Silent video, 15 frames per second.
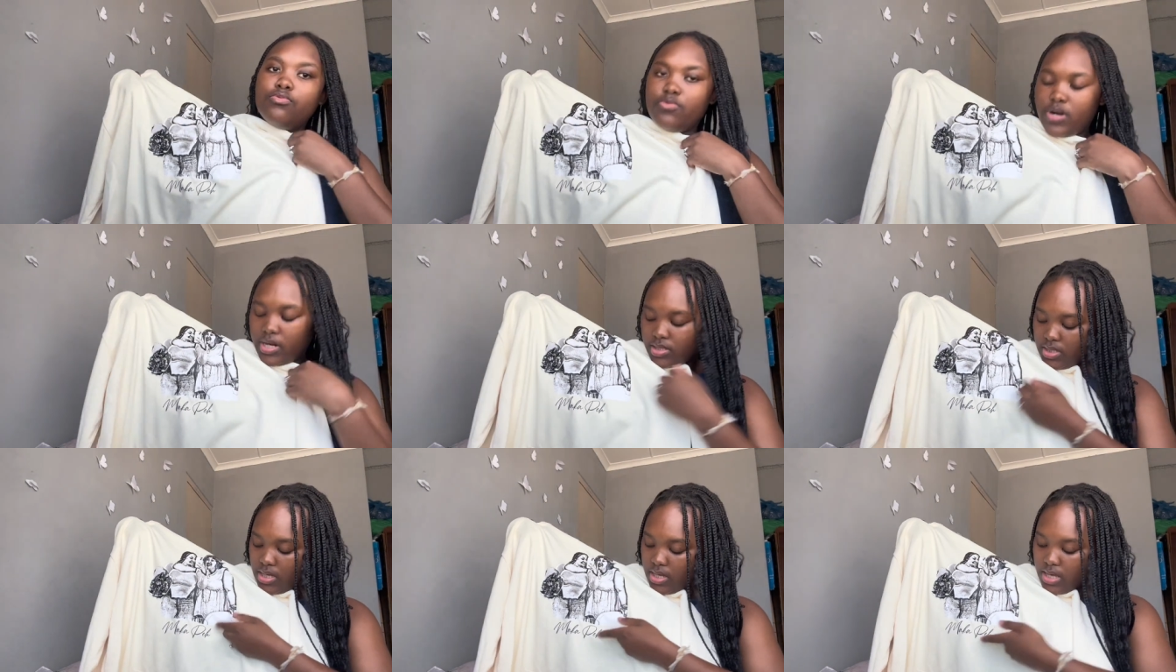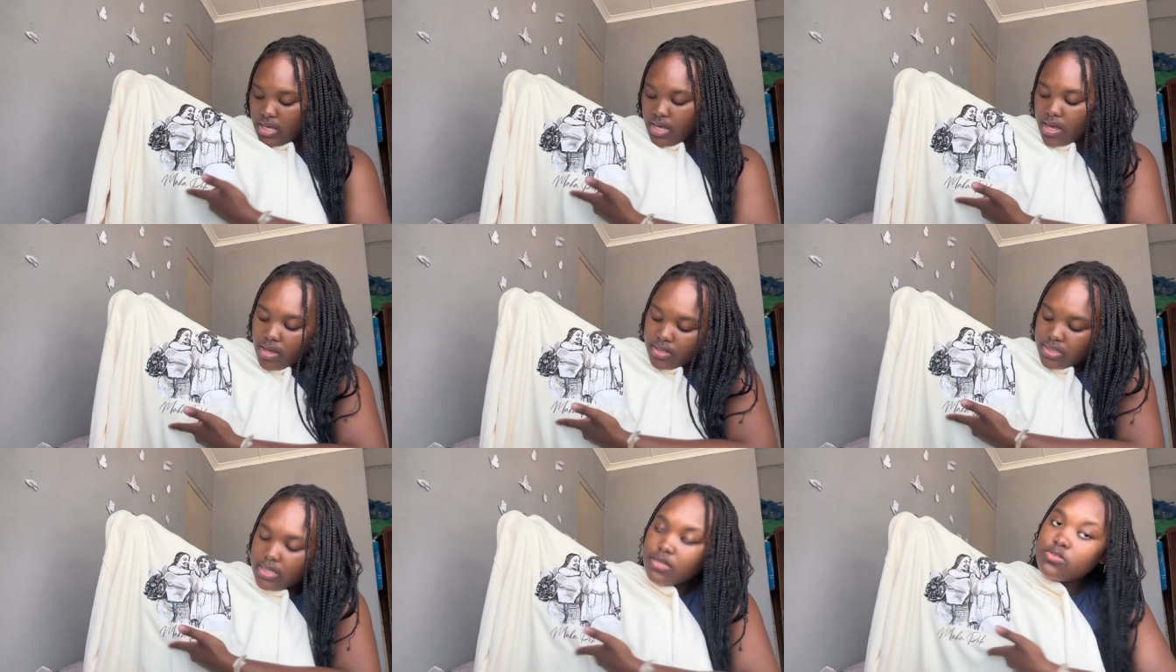writing here
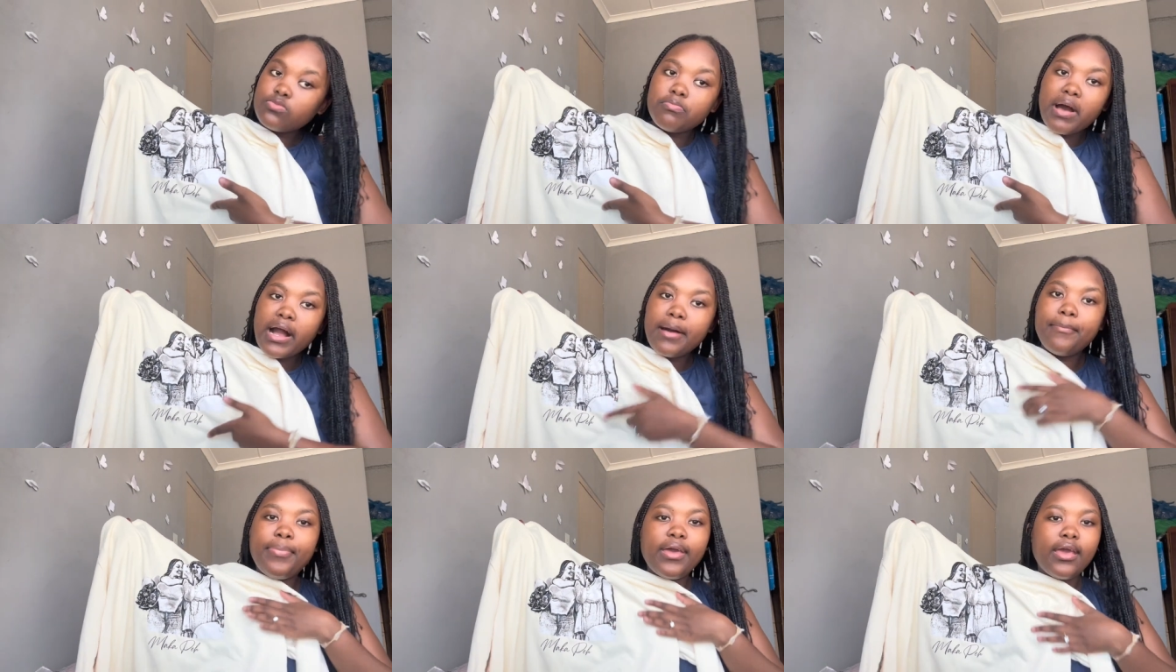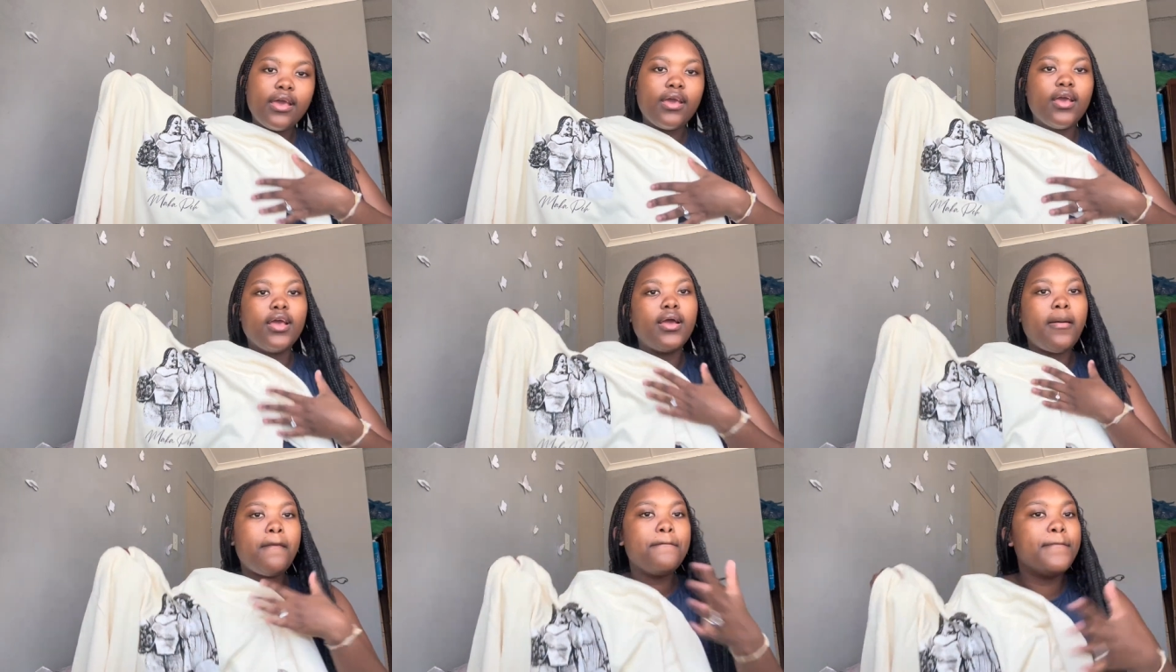it says magape
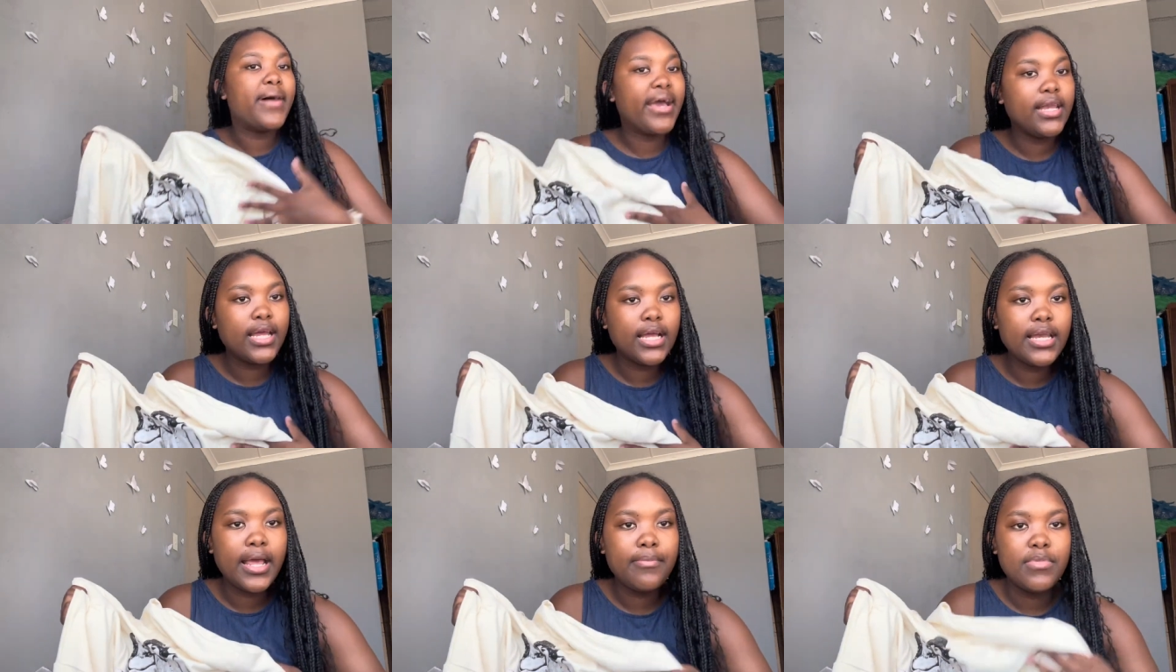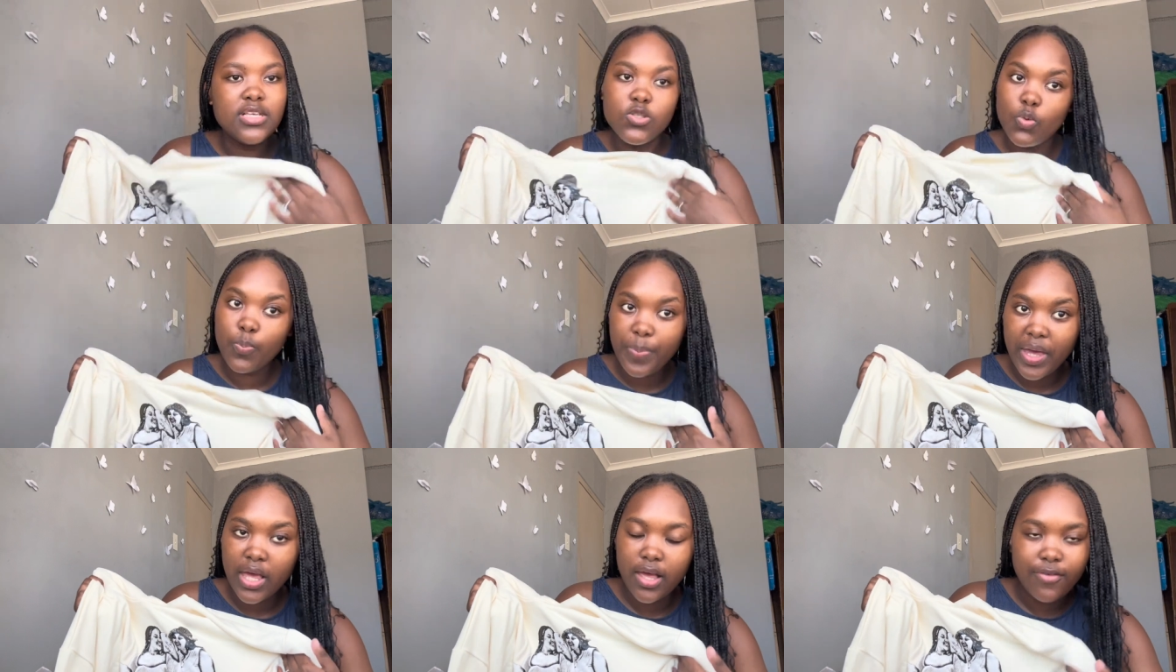my nickname is
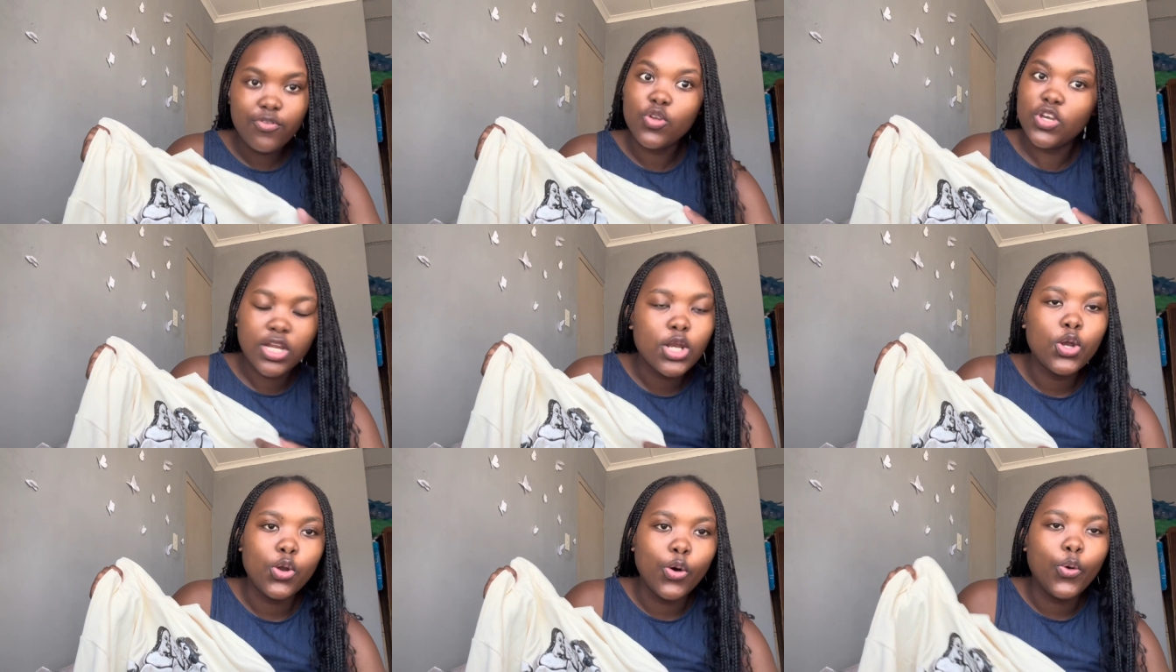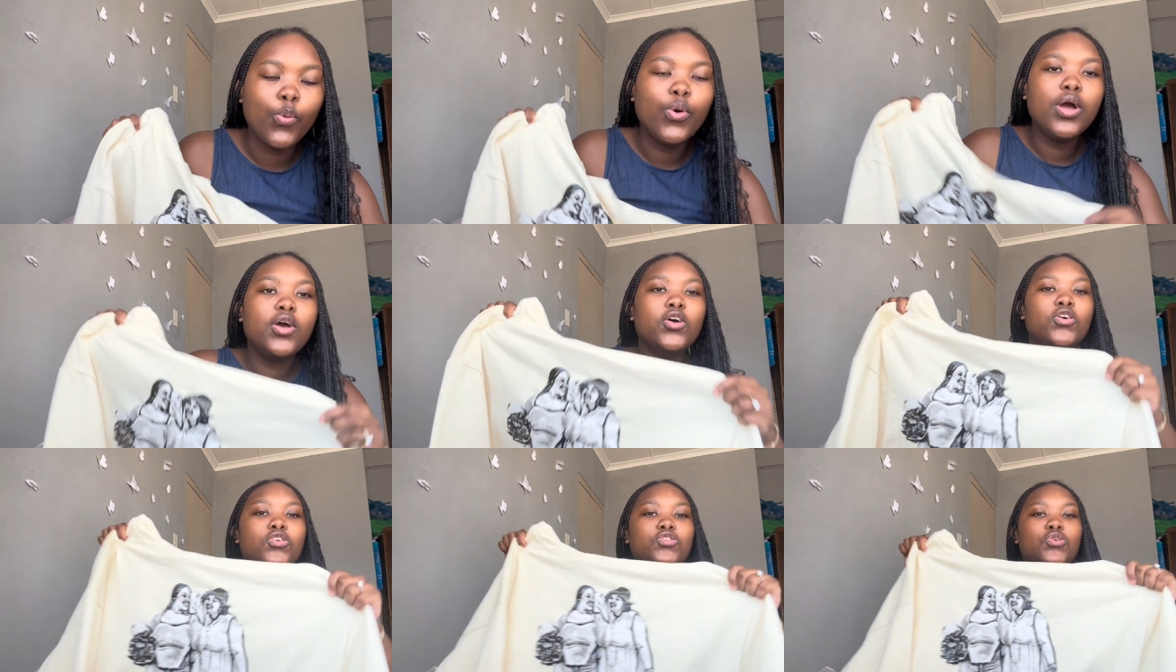upe if you didn't know
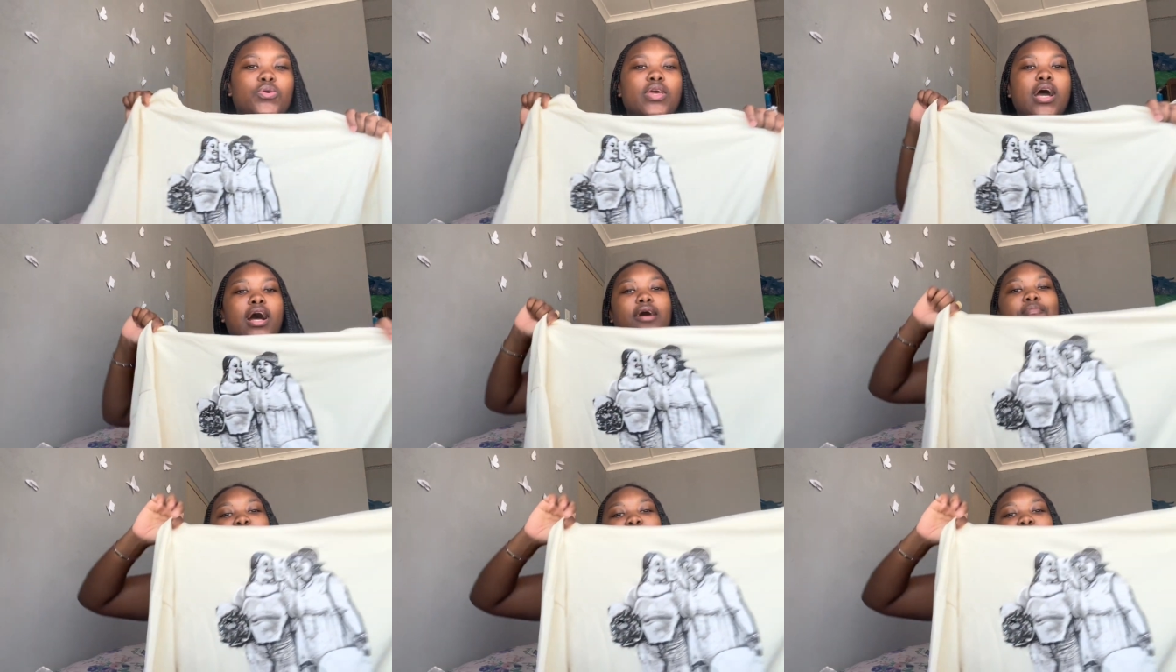so yeah